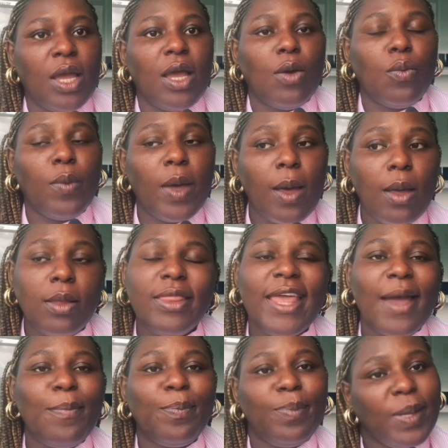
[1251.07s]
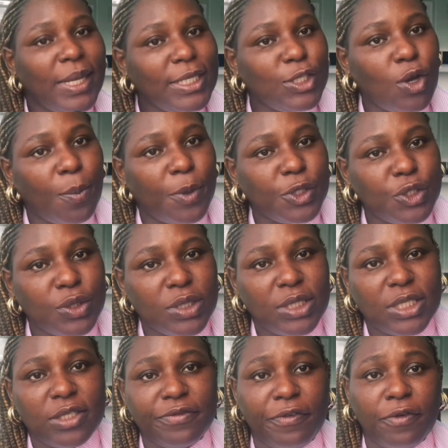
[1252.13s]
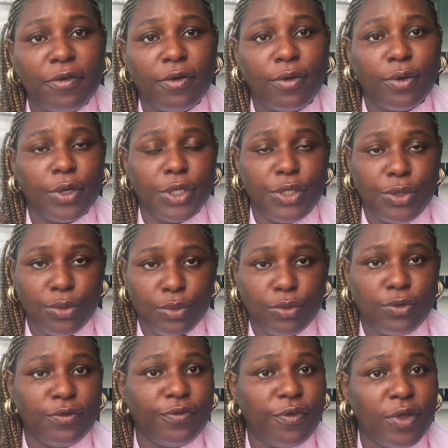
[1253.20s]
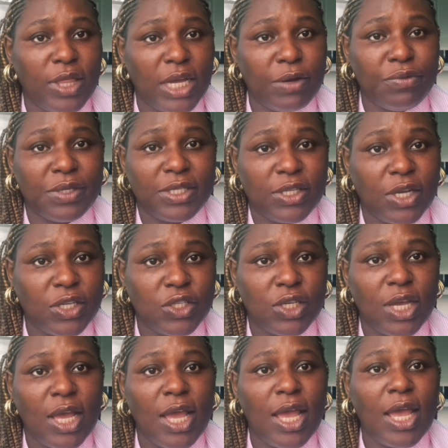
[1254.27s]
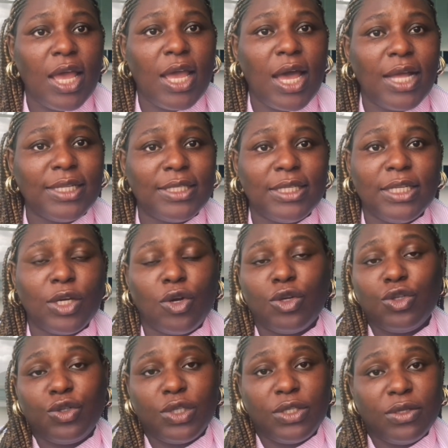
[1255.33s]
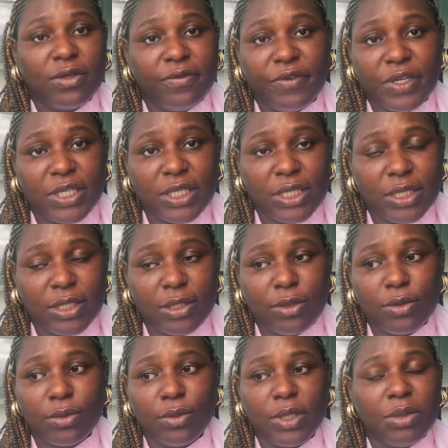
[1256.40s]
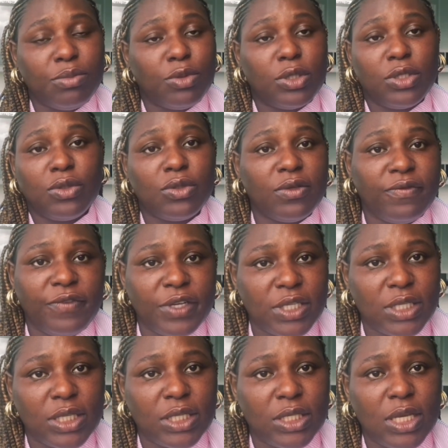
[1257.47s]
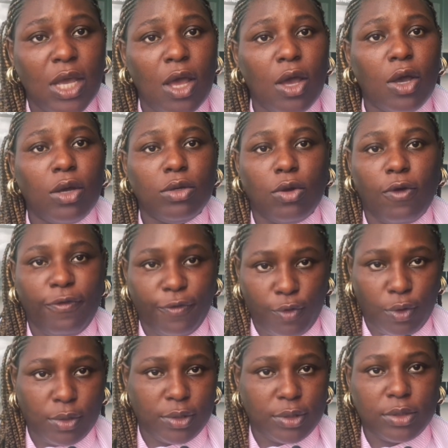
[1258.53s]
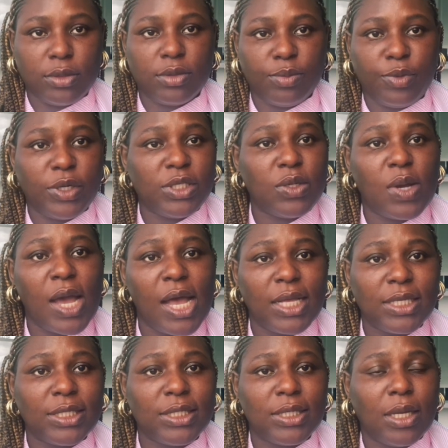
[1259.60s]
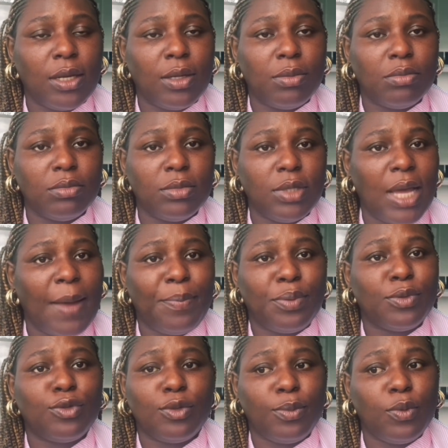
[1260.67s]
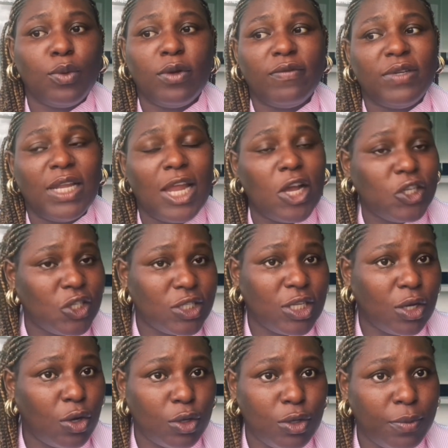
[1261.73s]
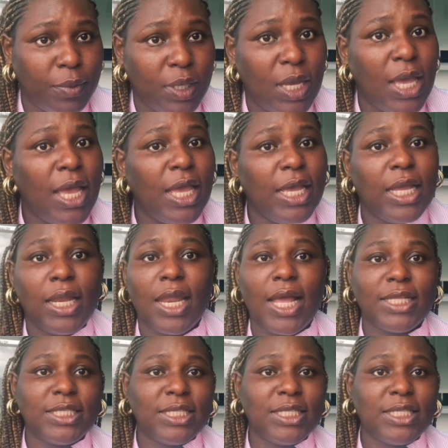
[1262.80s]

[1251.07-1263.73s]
Well, there are plenty of opportunities for you to further research at the country's universities. In Brazil's universities, of course, Brazil happens to be one of the largest economy in Latin